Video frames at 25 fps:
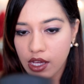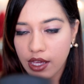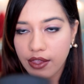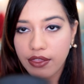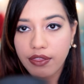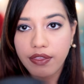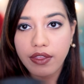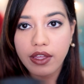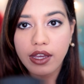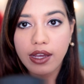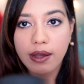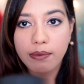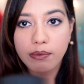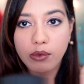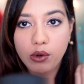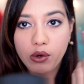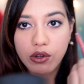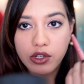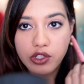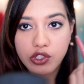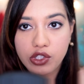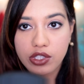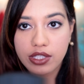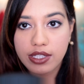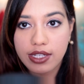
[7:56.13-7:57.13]
I think I'm
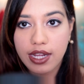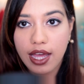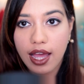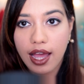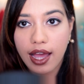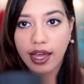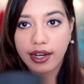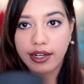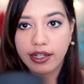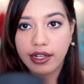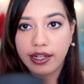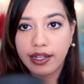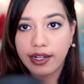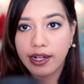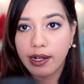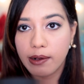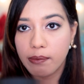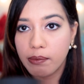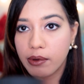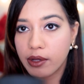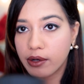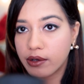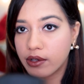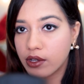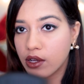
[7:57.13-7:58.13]
gonna just add a
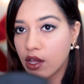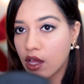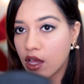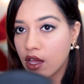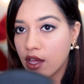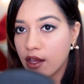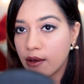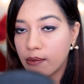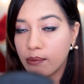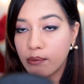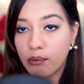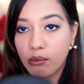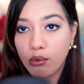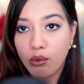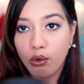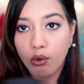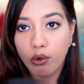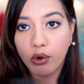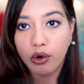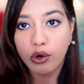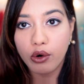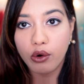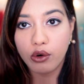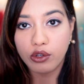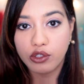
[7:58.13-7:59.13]
little bit
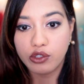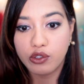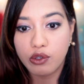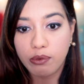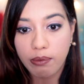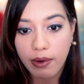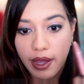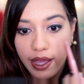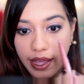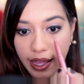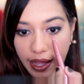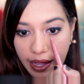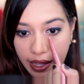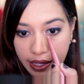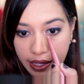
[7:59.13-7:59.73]
more onto my